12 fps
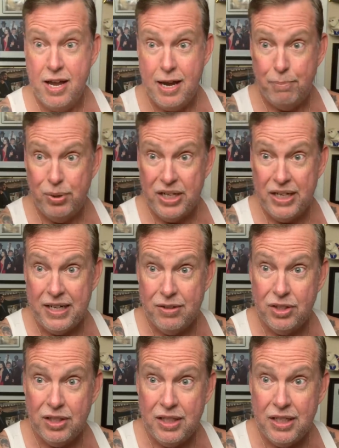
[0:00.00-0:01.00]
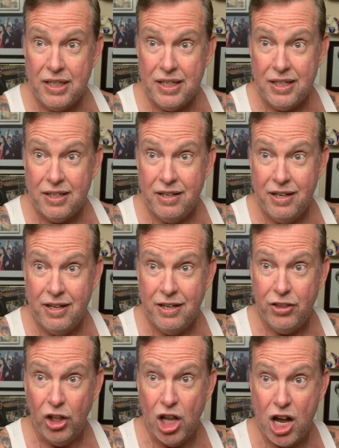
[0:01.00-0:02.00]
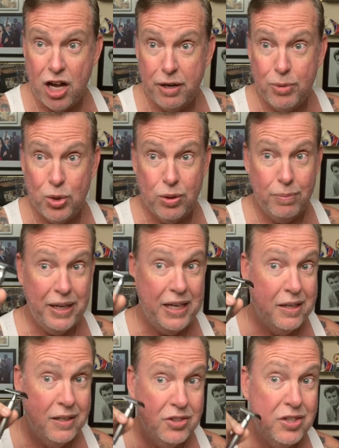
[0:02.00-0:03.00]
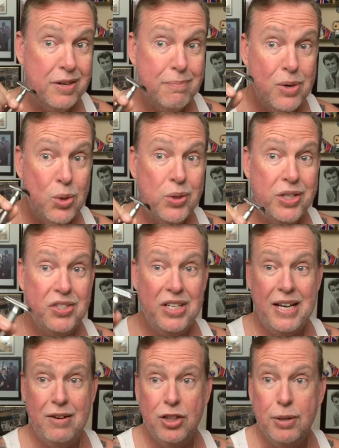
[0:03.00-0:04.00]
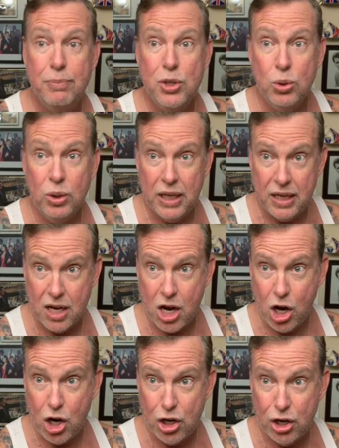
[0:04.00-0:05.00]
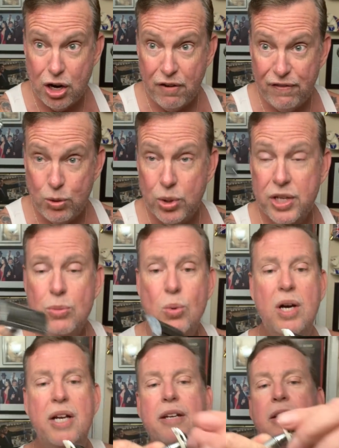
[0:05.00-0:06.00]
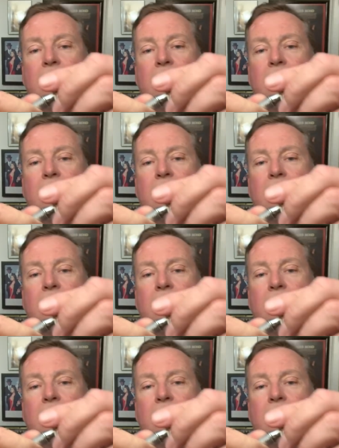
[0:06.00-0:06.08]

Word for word: I'm bringing out the, uh, the lawnmower, man. It's gonna mow this down. The Muhle R forty-one,